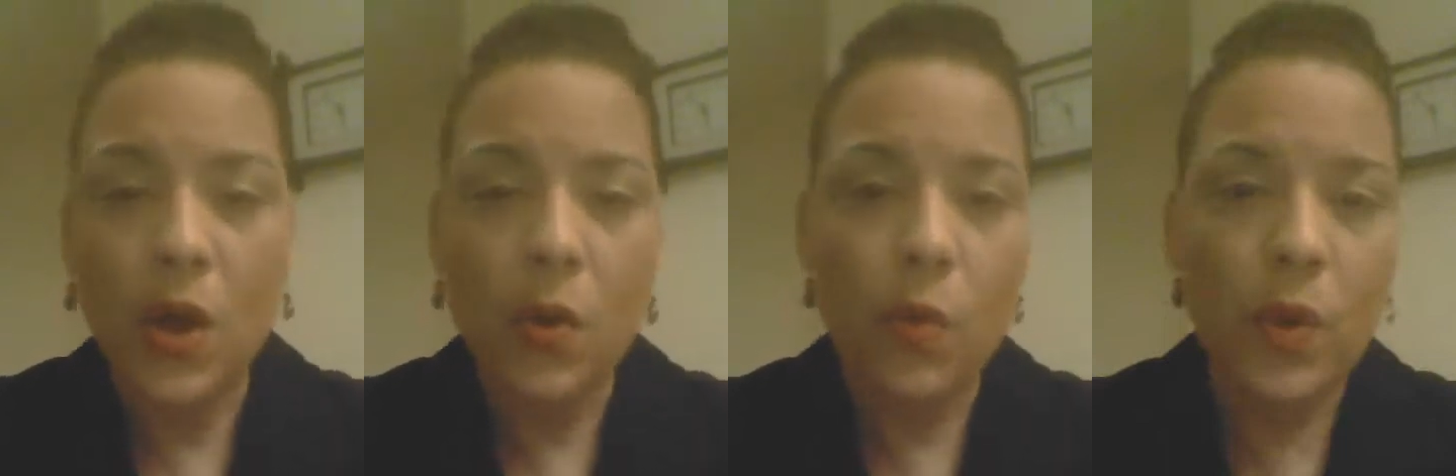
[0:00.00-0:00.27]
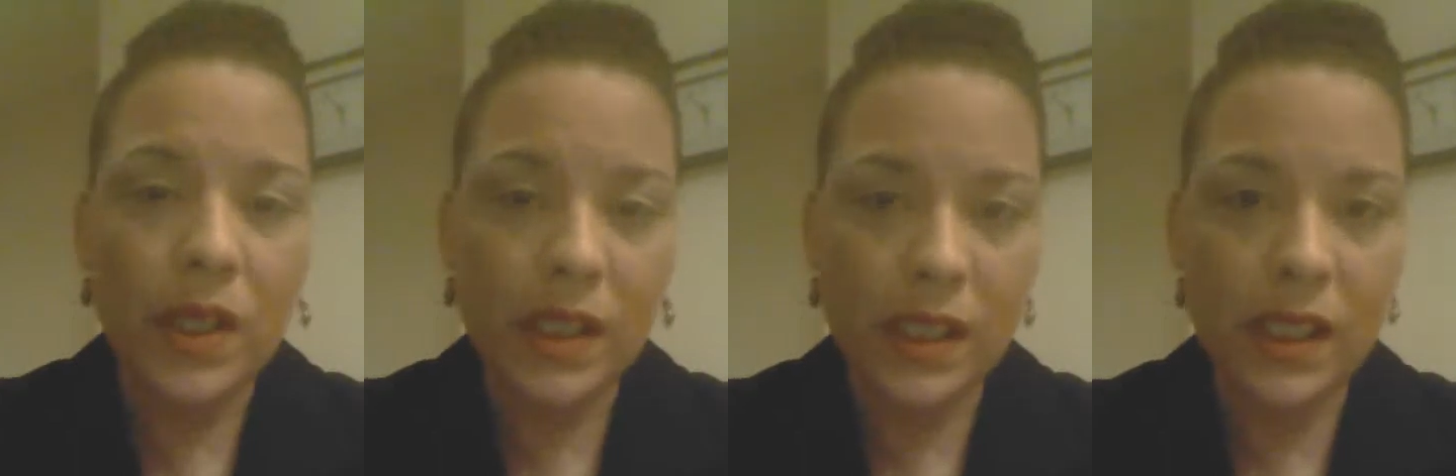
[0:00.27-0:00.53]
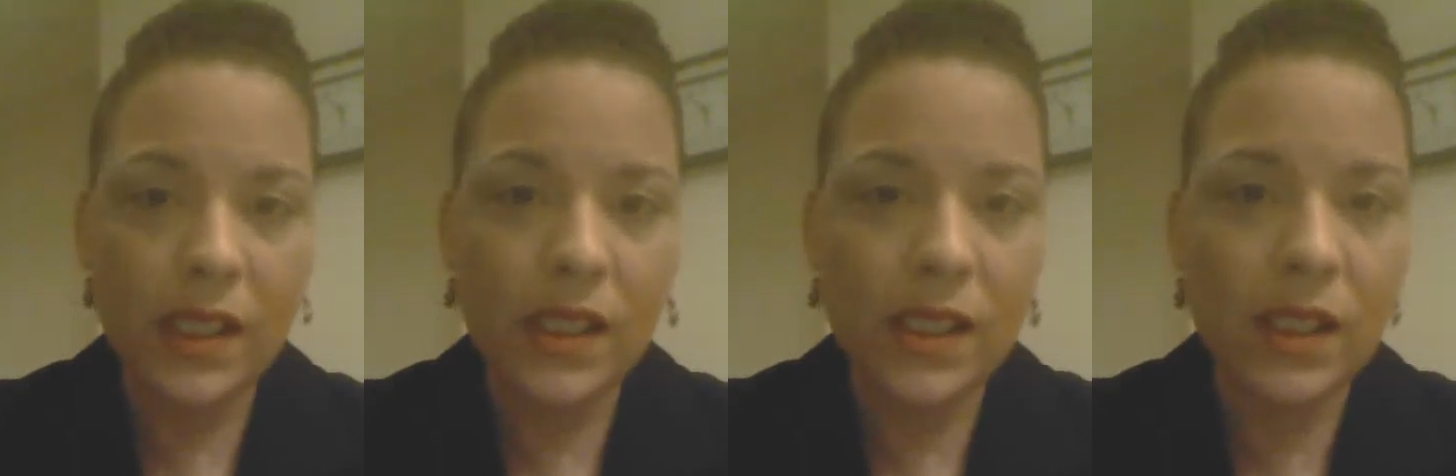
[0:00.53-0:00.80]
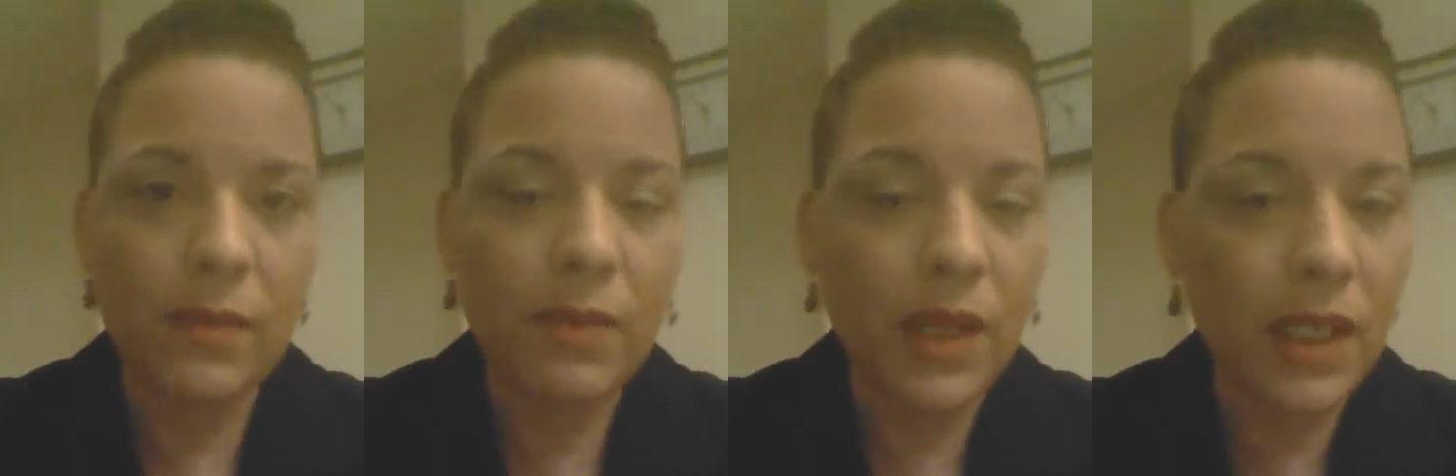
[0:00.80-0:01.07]
Once it's
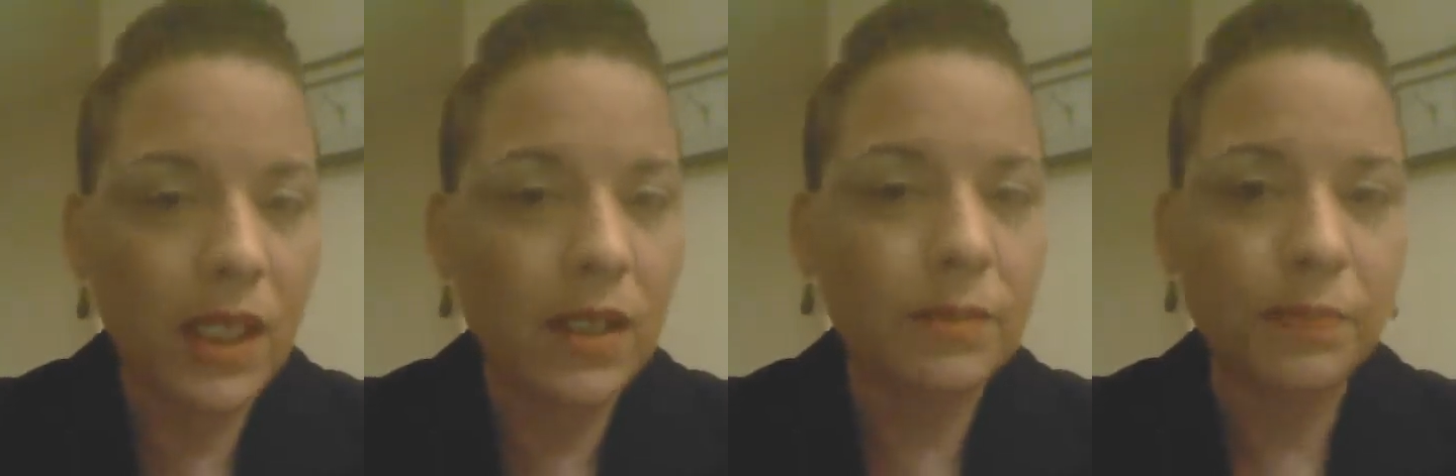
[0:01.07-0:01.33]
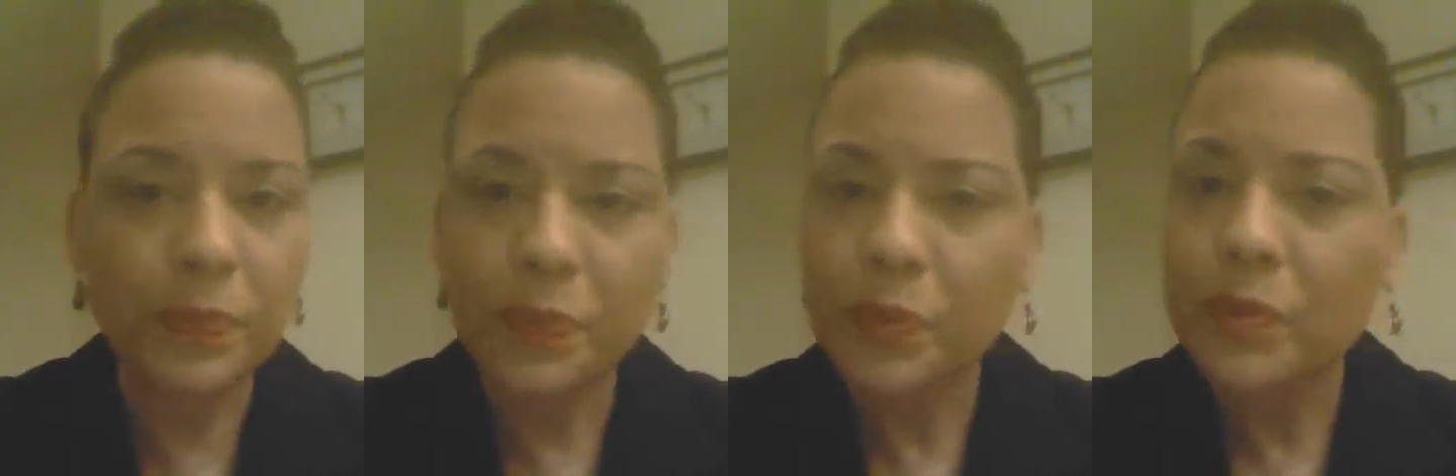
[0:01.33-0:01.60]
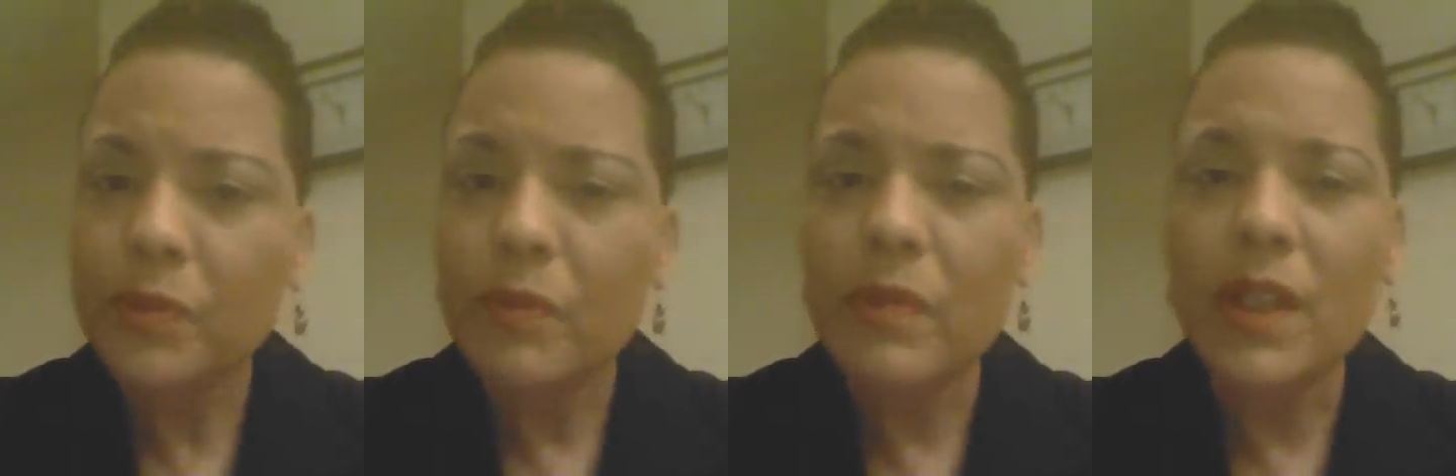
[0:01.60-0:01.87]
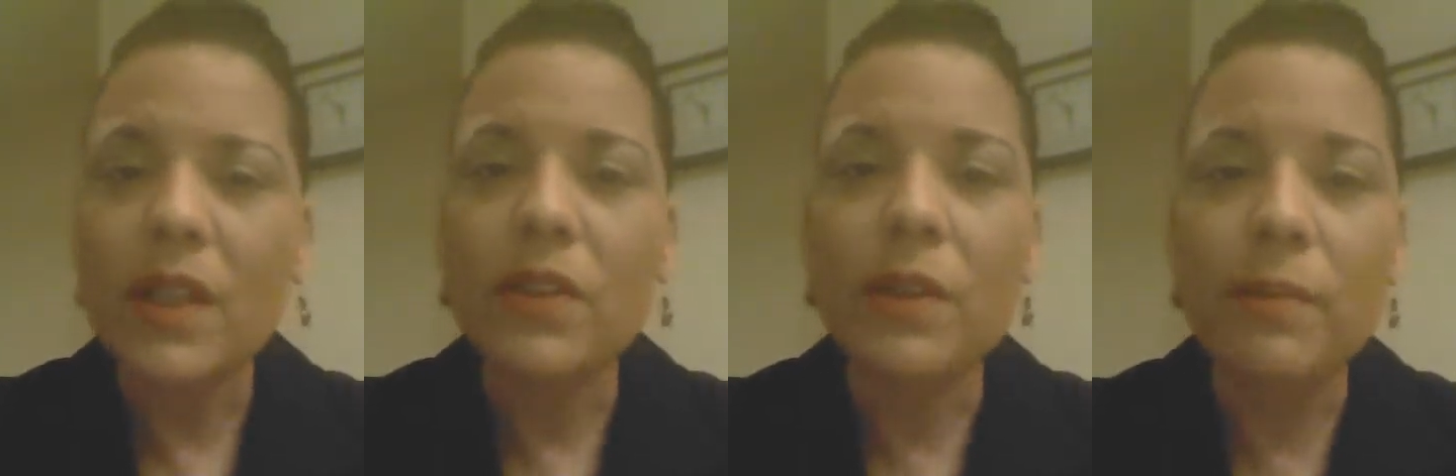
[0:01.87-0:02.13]
submitted,
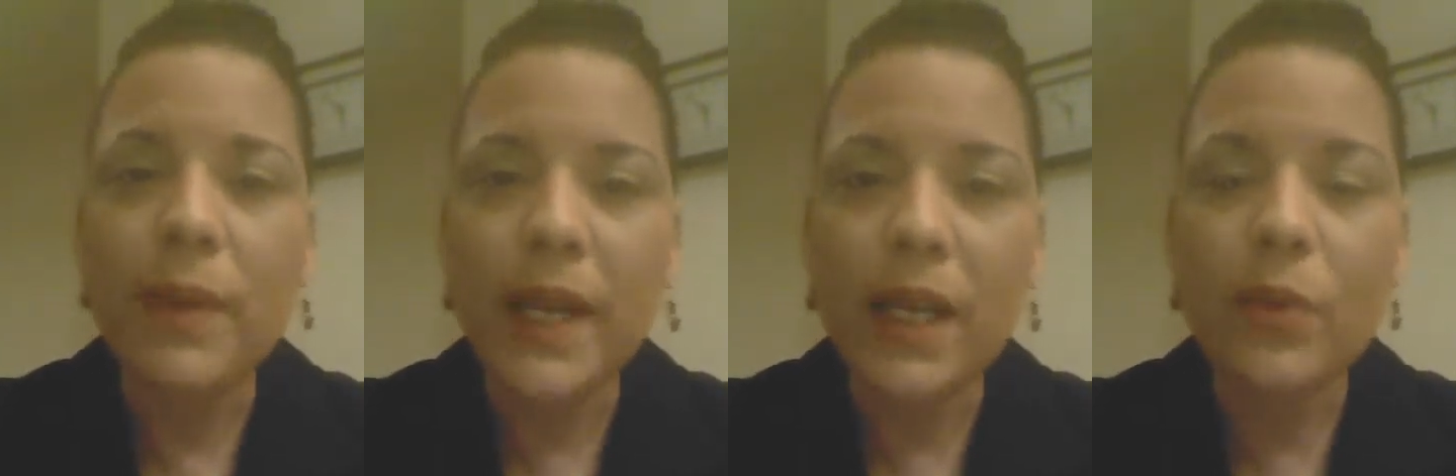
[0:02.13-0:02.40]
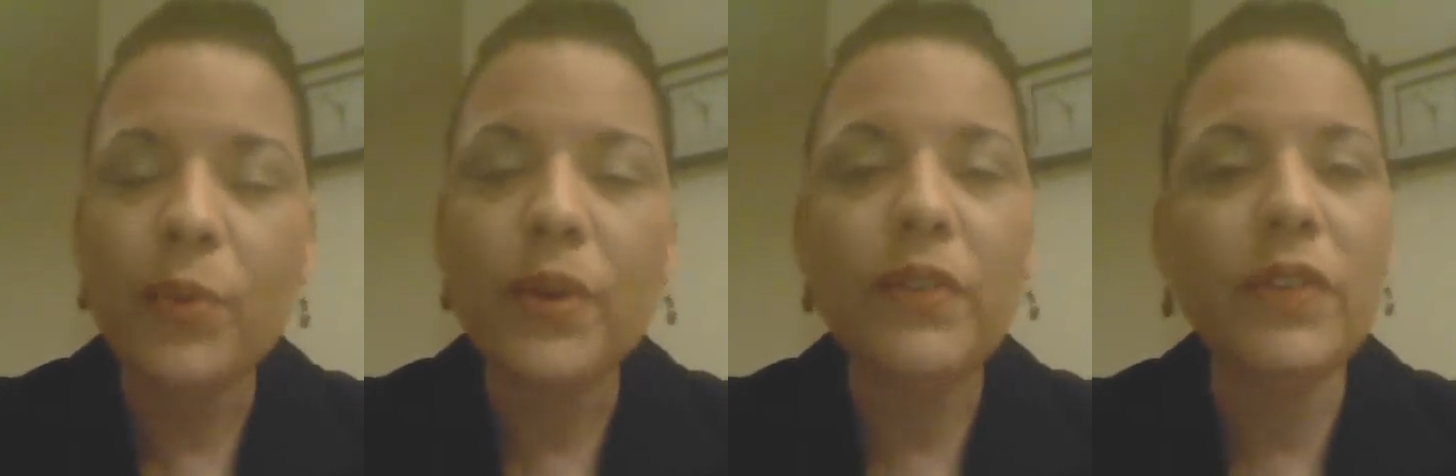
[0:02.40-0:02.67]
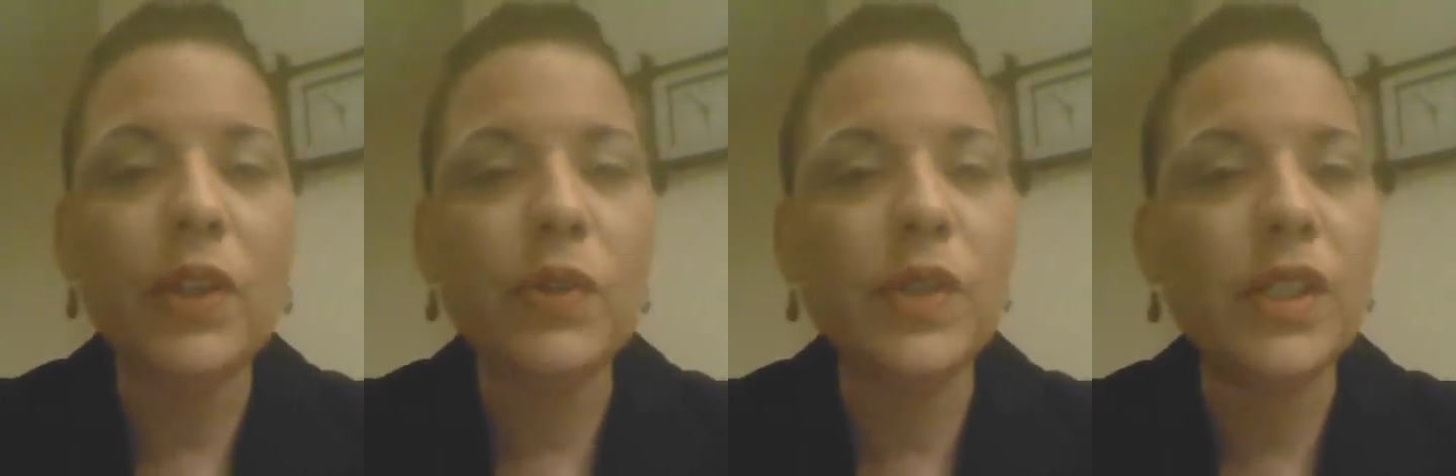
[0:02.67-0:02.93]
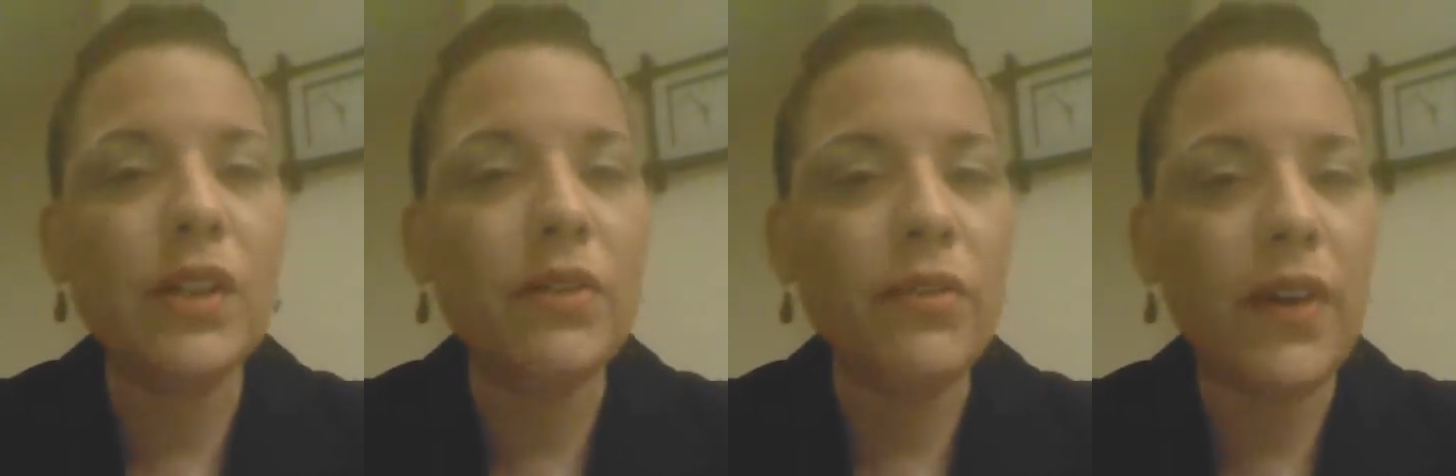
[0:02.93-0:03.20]
the bank reviews
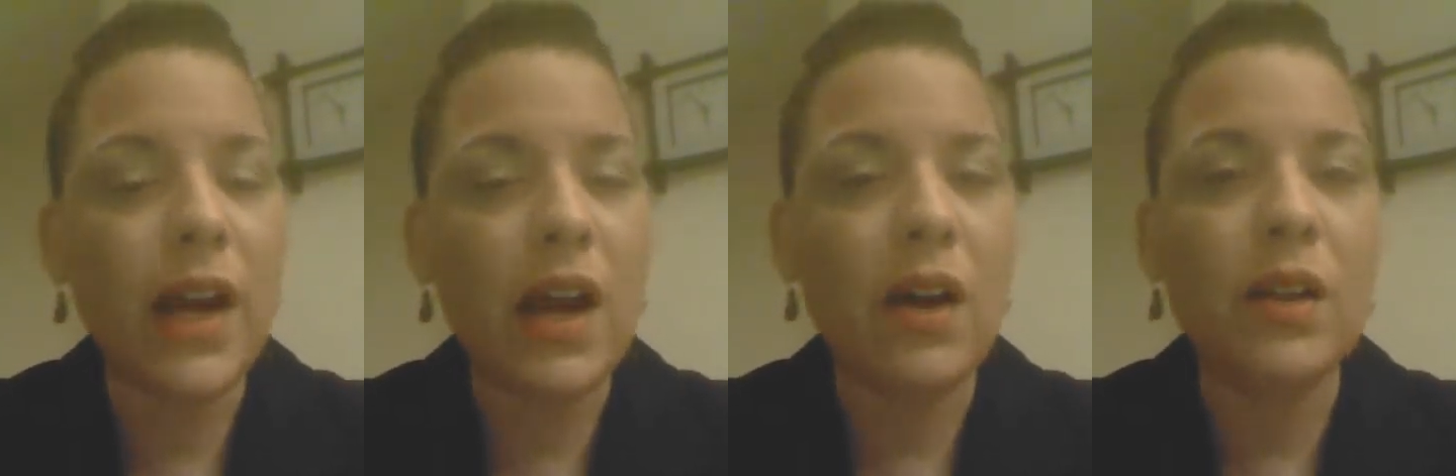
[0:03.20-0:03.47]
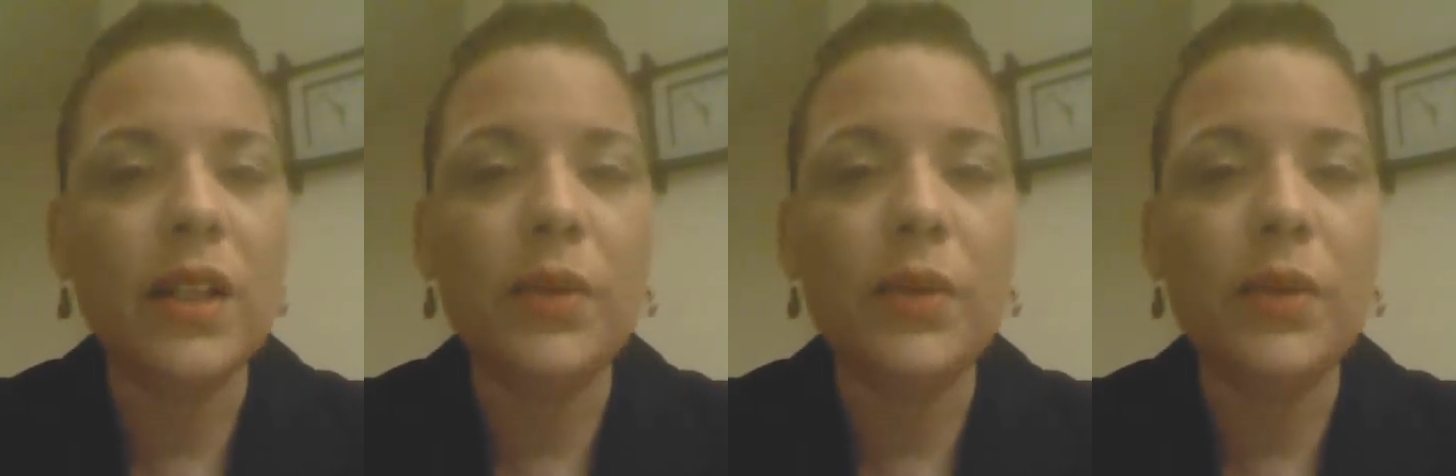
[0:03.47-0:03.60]
the file,